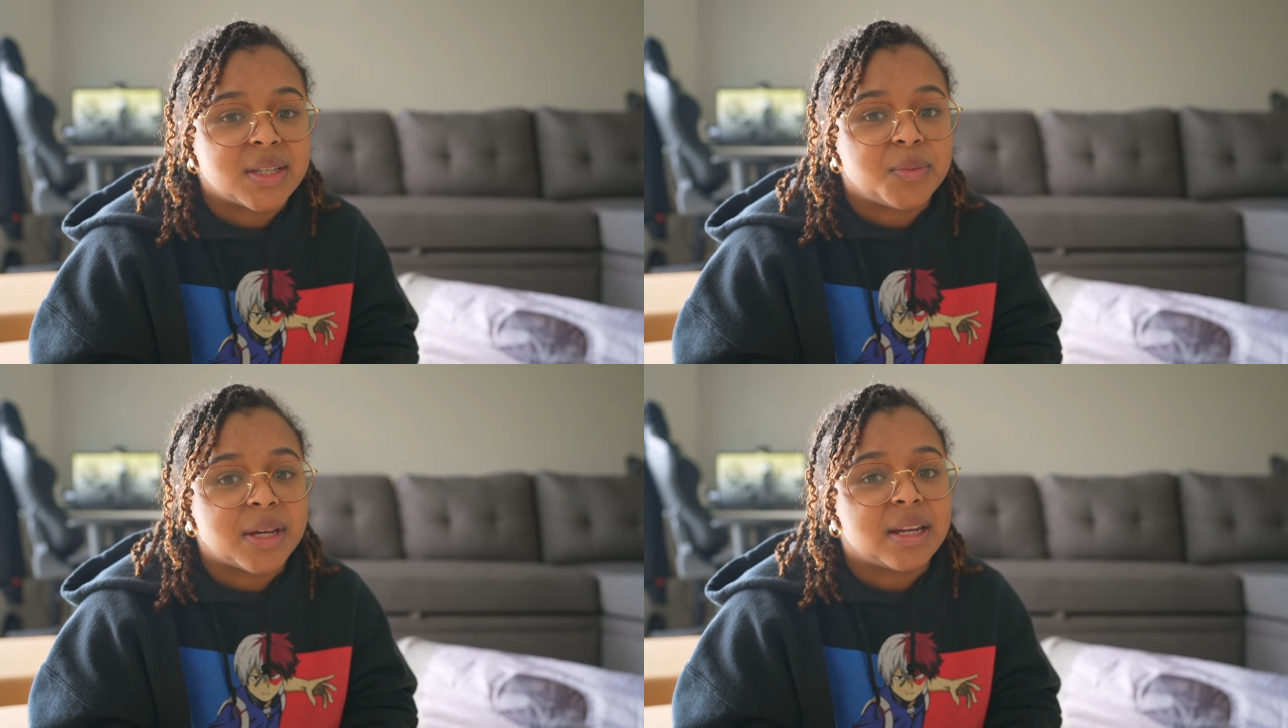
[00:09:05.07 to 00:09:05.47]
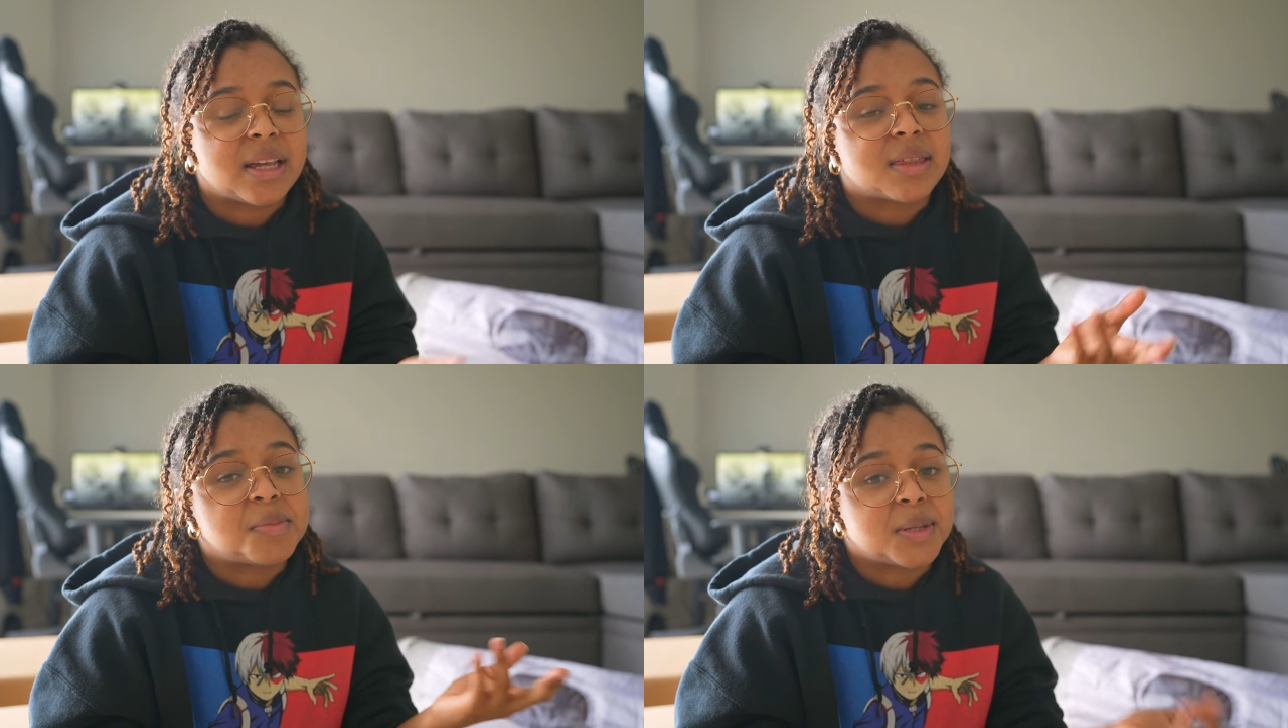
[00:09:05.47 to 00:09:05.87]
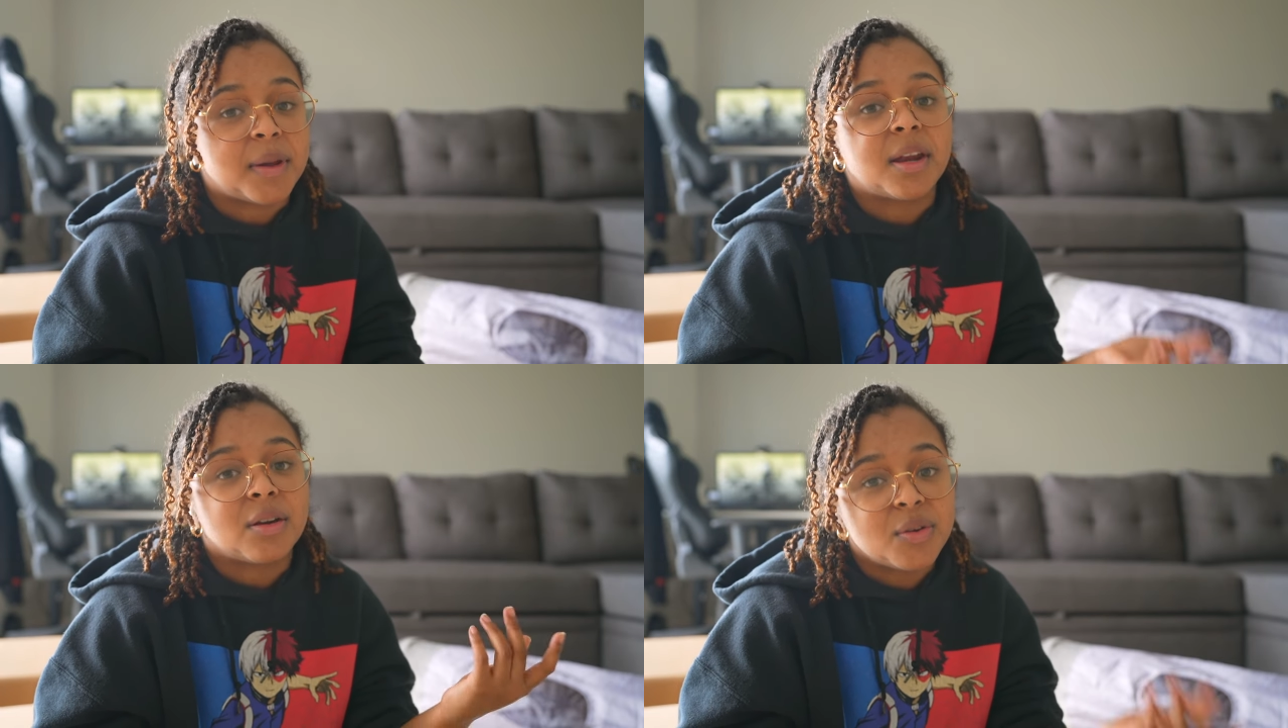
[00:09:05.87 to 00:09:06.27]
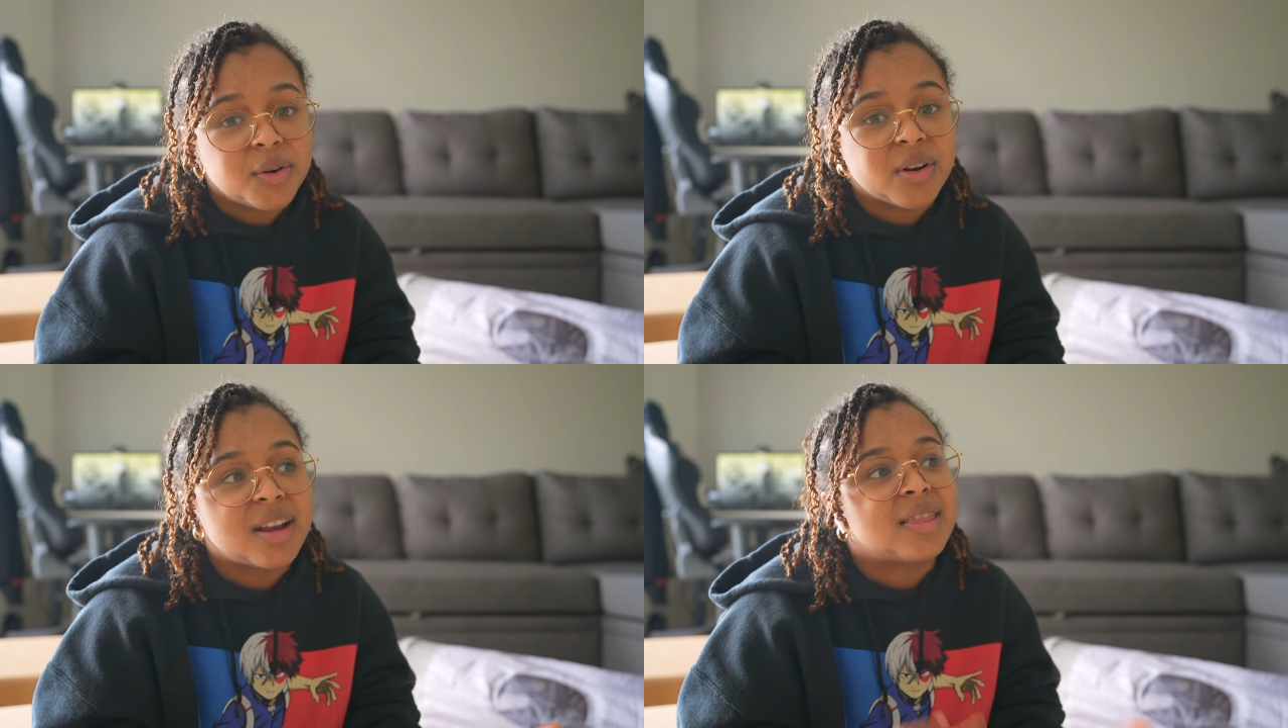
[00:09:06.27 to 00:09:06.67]
then we can get them spayed and
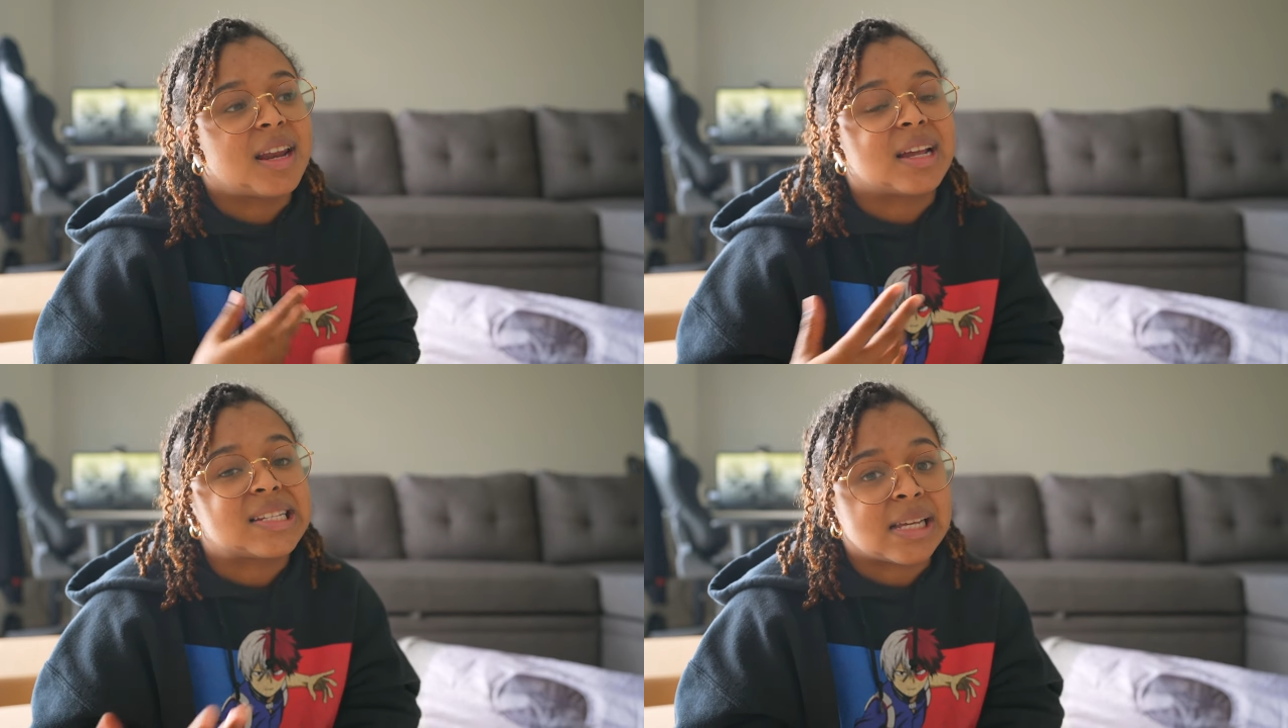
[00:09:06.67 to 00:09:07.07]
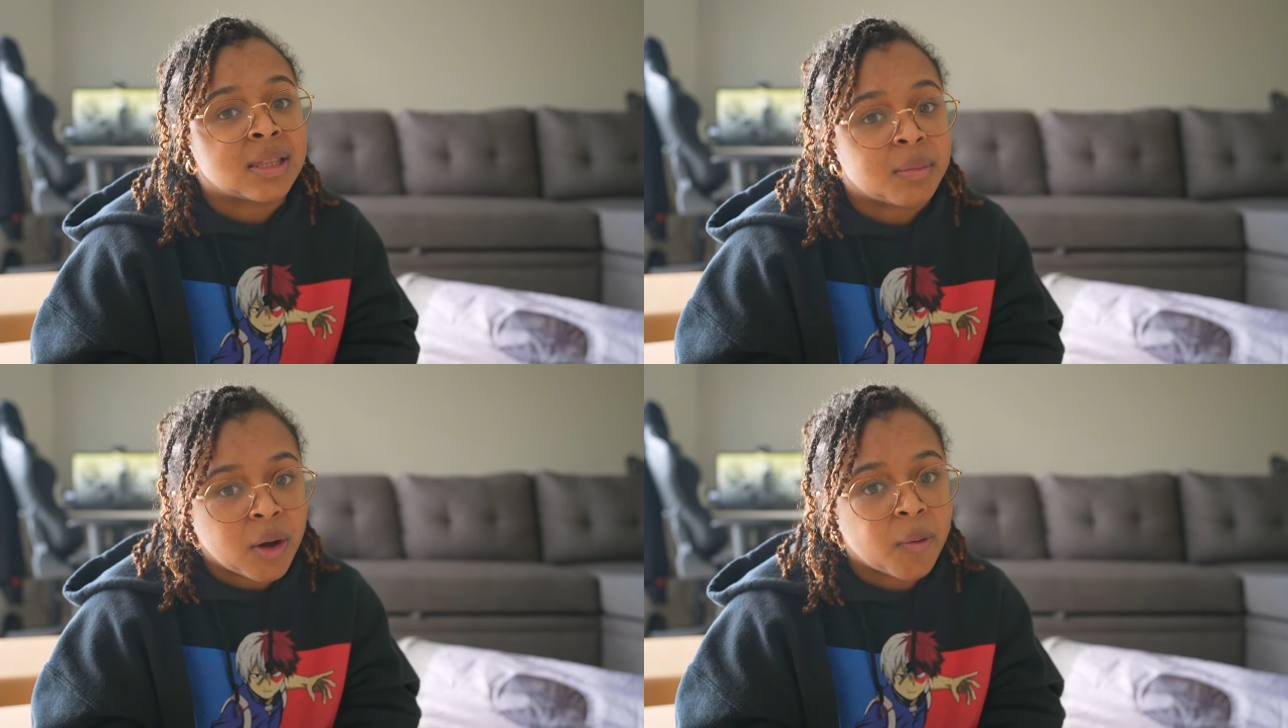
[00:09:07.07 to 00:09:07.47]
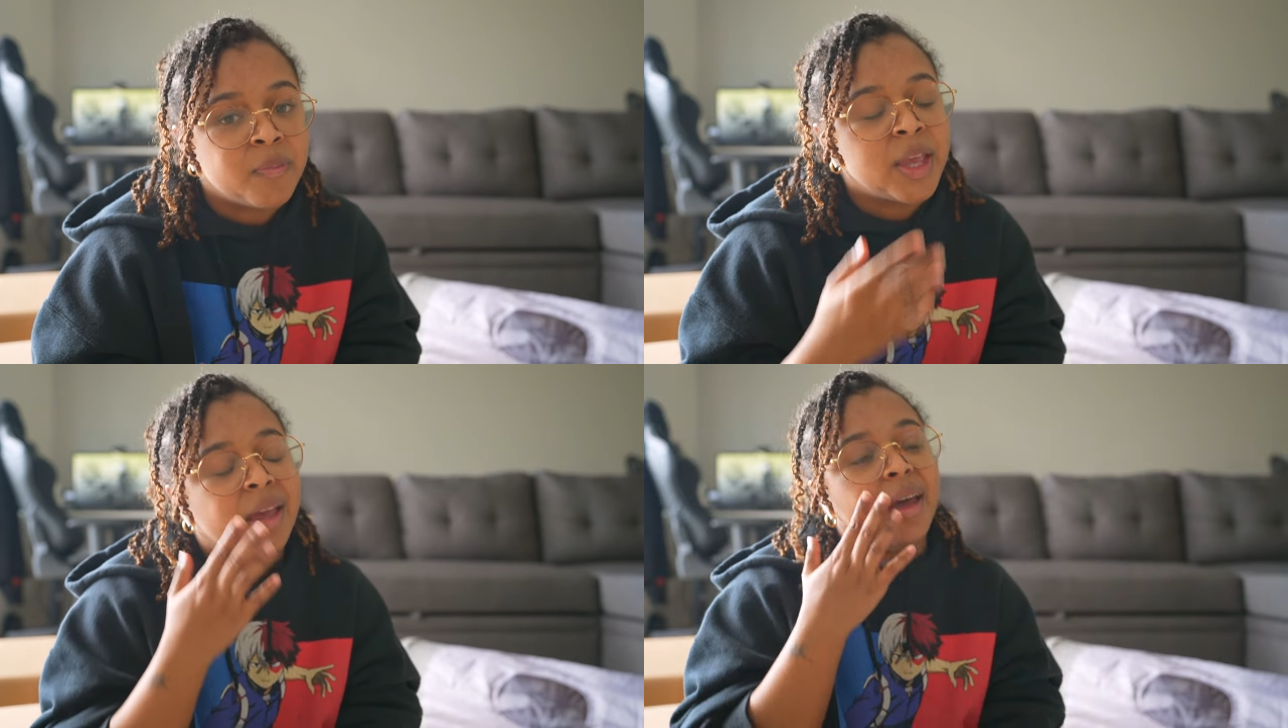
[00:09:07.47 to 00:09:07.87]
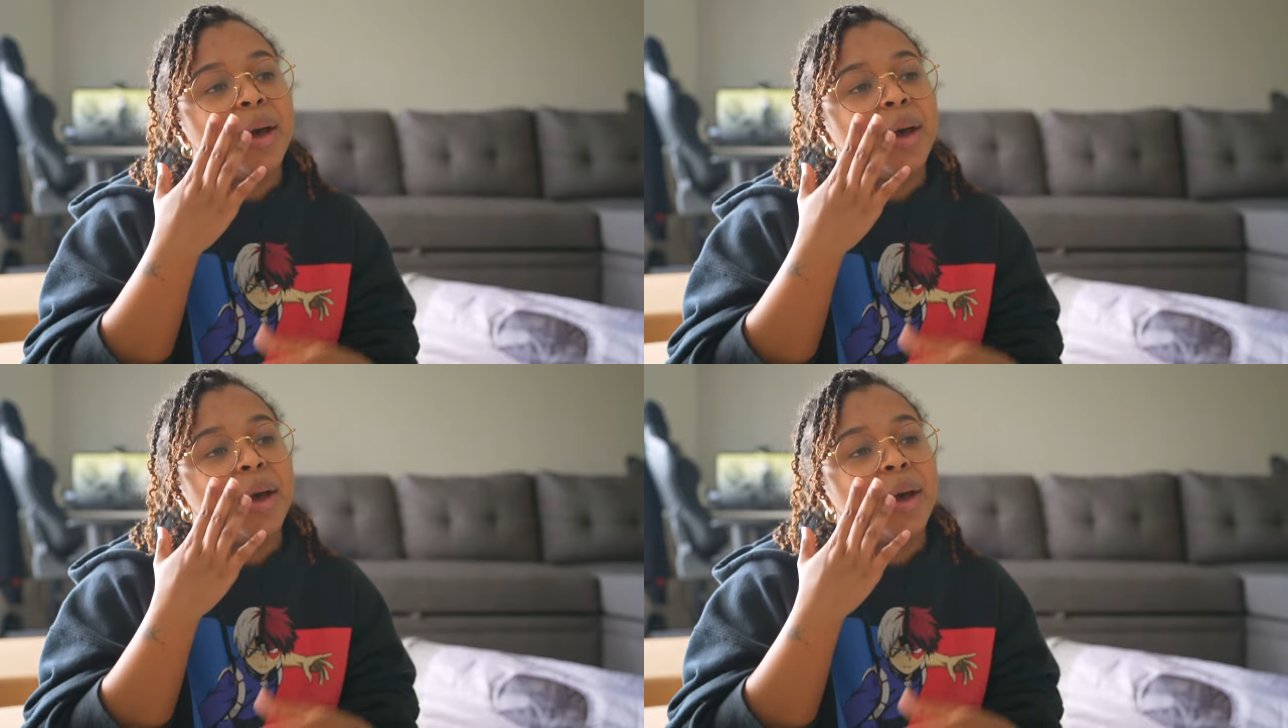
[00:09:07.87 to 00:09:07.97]
neutered and then I can take them home.